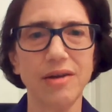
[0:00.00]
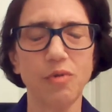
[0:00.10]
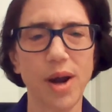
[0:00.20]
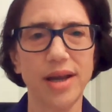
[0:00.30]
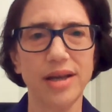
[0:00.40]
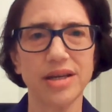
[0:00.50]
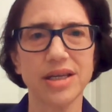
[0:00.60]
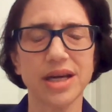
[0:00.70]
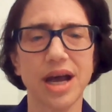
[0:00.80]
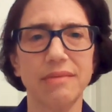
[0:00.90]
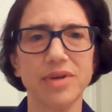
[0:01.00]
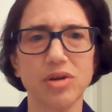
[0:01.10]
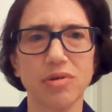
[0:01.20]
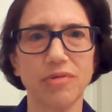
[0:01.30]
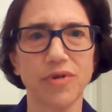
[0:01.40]
of ways
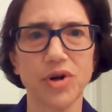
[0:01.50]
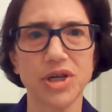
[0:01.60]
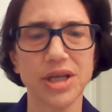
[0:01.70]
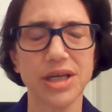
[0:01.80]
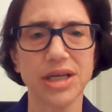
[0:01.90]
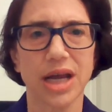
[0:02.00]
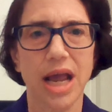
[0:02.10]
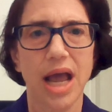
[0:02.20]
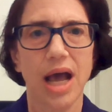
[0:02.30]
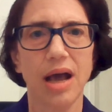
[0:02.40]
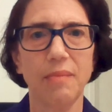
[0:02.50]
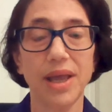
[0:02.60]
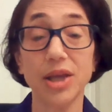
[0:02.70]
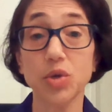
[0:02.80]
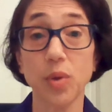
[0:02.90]
to reverse this
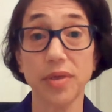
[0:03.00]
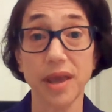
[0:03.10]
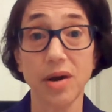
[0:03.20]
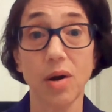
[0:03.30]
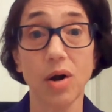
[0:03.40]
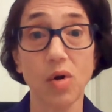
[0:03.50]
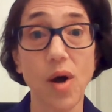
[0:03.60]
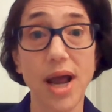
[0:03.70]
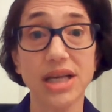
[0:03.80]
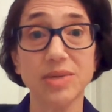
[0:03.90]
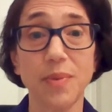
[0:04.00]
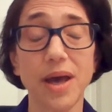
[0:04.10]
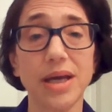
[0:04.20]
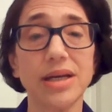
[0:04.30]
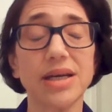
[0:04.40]
is within our grasp,
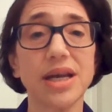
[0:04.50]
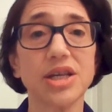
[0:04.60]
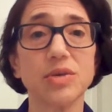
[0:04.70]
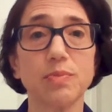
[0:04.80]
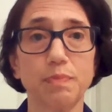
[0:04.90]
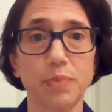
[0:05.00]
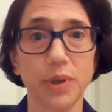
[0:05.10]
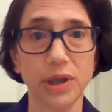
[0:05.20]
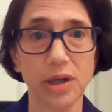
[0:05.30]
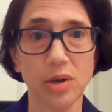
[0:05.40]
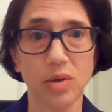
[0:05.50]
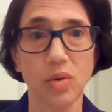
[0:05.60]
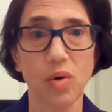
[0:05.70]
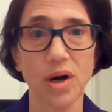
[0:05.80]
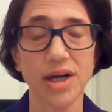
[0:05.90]
and it takes
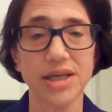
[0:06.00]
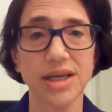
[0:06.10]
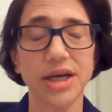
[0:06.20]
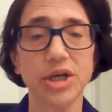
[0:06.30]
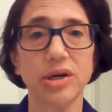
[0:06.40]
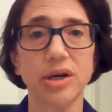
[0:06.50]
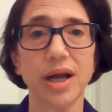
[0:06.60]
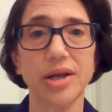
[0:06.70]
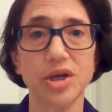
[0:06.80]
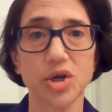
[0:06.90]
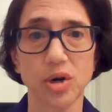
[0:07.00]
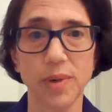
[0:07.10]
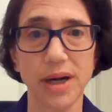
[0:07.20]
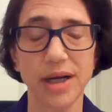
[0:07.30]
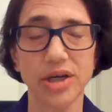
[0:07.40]
political organization and
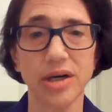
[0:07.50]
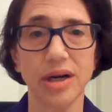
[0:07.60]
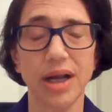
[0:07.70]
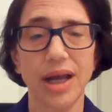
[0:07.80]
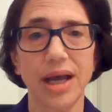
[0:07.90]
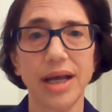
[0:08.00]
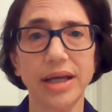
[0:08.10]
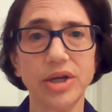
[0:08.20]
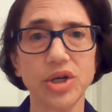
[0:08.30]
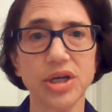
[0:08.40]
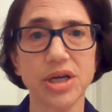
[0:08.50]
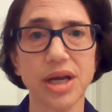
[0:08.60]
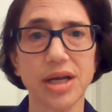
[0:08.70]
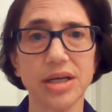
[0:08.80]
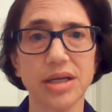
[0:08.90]
determination. And just
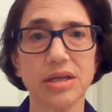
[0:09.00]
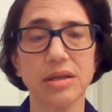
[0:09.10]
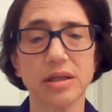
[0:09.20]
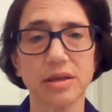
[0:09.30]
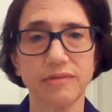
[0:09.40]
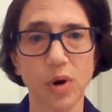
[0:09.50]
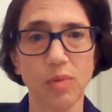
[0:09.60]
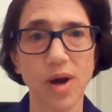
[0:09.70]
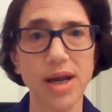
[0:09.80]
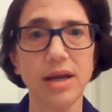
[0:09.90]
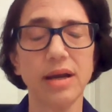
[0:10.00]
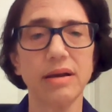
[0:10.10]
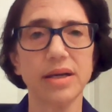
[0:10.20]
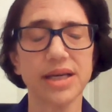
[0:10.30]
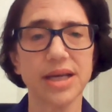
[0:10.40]
as the far right
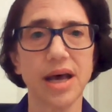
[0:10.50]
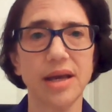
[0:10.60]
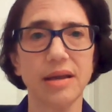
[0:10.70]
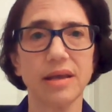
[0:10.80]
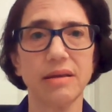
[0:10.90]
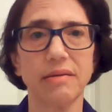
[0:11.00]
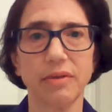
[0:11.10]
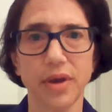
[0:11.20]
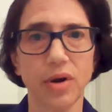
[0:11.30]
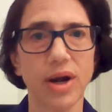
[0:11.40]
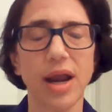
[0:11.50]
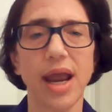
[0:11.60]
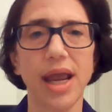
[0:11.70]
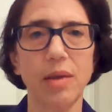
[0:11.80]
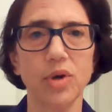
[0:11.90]
decided that their
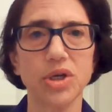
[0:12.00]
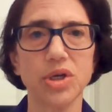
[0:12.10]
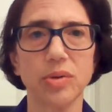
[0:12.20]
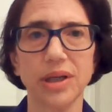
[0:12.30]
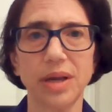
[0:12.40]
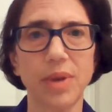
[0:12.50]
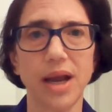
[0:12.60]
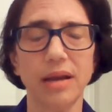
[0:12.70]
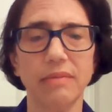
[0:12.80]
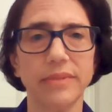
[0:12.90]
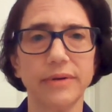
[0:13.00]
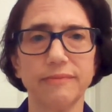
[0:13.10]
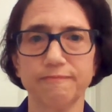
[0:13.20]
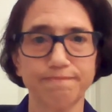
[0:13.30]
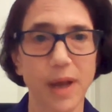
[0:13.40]
aim was to eliminate
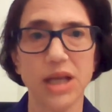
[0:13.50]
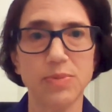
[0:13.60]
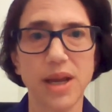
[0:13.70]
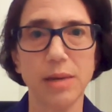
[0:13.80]
as many